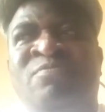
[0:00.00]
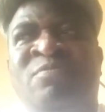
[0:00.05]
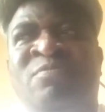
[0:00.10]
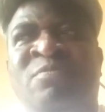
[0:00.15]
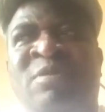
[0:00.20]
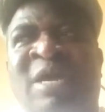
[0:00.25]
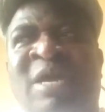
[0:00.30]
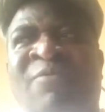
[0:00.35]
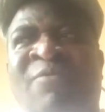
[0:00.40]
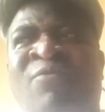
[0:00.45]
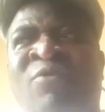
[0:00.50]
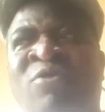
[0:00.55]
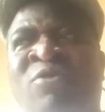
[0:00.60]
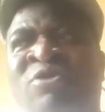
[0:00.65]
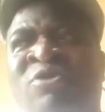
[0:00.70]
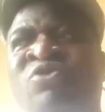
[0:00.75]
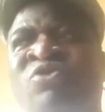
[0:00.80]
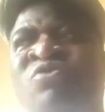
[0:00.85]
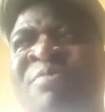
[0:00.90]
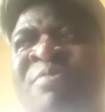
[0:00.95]
I
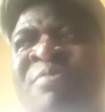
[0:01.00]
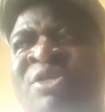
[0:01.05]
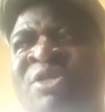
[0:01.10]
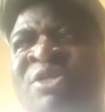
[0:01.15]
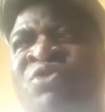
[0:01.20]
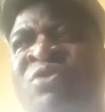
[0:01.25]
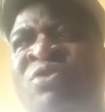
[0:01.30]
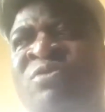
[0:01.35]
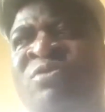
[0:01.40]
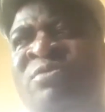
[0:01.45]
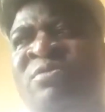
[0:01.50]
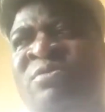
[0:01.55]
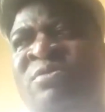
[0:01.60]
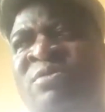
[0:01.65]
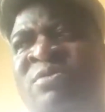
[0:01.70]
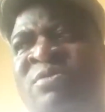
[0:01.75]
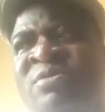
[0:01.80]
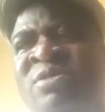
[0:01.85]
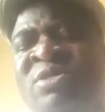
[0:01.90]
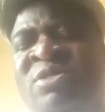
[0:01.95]
forgot to mention
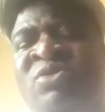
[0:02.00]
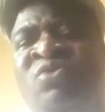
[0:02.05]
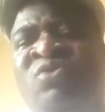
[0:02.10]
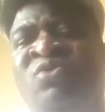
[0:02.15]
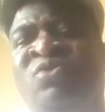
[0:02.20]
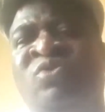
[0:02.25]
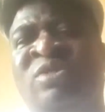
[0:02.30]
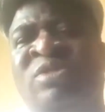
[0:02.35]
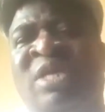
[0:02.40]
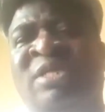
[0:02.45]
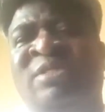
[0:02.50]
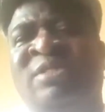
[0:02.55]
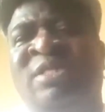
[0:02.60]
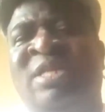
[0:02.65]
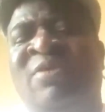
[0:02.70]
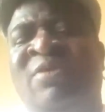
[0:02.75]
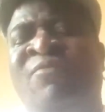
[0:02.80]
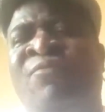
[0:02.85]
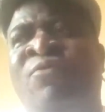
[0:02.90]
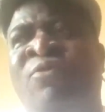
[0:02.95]
in
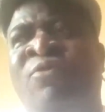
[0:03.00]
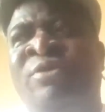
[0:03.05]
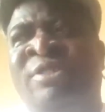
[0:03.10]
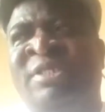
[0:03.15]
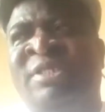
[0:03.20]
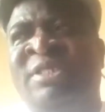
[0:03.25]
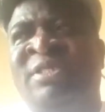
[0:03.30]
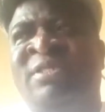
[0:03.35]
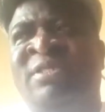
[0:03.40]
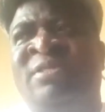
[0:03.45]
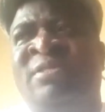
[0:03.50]
2014,